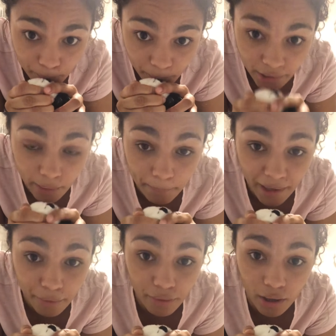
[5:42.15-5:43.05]
put our
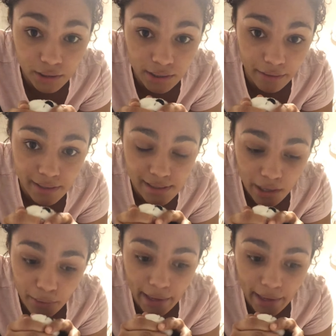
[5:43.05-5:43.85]
mouth onto their snout